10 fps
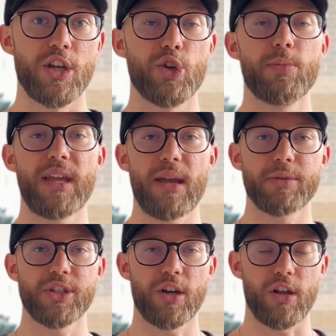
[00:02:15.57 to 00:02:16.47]
you'll be
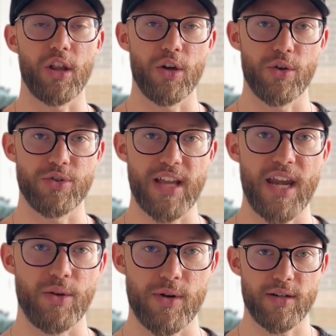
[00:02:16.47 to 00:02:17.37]
able to close
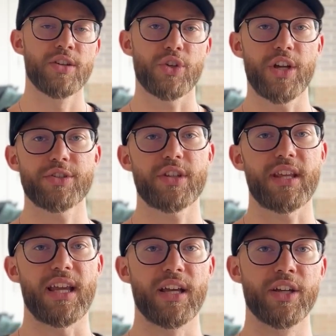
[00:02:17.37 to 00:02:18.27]
anyone. So here's the
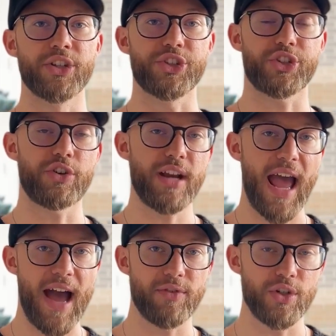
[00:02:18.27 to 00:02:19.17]
thing, certain
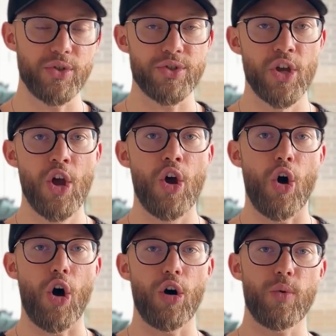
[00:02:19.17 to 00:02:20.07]
avenues
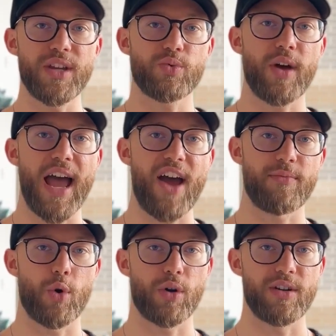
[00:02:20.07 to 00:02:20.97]
always will have
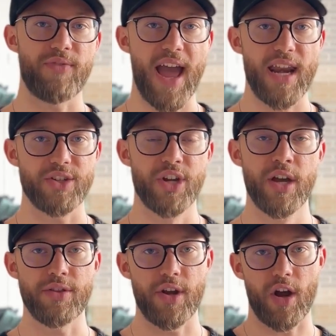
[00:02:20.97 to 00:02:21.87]
more advantage
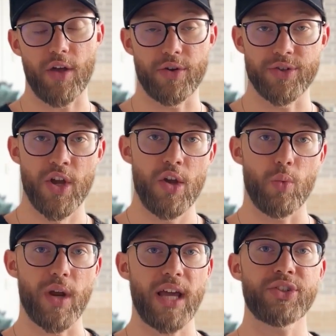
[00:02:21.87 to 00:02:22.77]
than others.
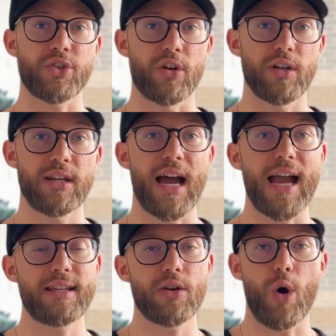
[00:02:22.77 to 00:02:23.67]
When I started,
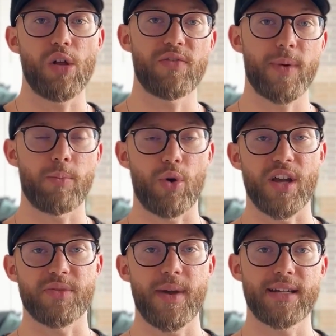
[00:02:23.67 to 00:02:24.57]
I did all of my
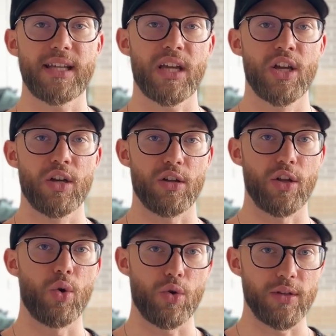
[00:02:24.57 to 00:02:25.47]
prospecting
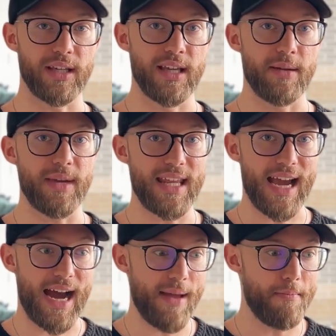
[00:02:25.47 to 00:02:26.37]
locally, meaning
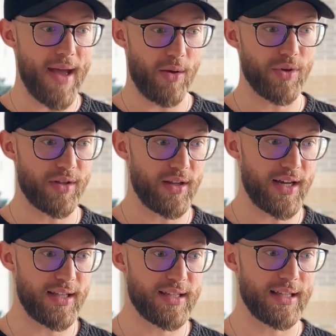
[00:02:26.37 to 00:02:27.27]
I met with
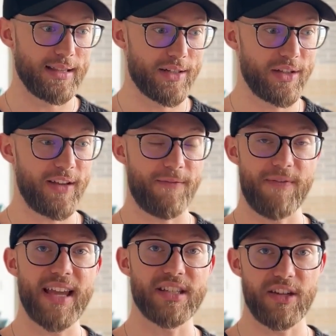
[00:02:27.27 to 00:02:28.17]
clients literally
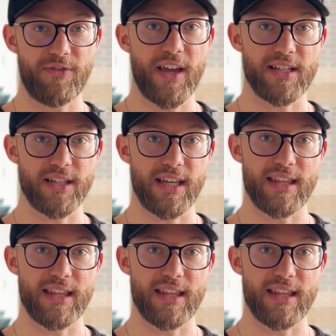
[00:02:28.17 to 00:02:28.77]
face to face like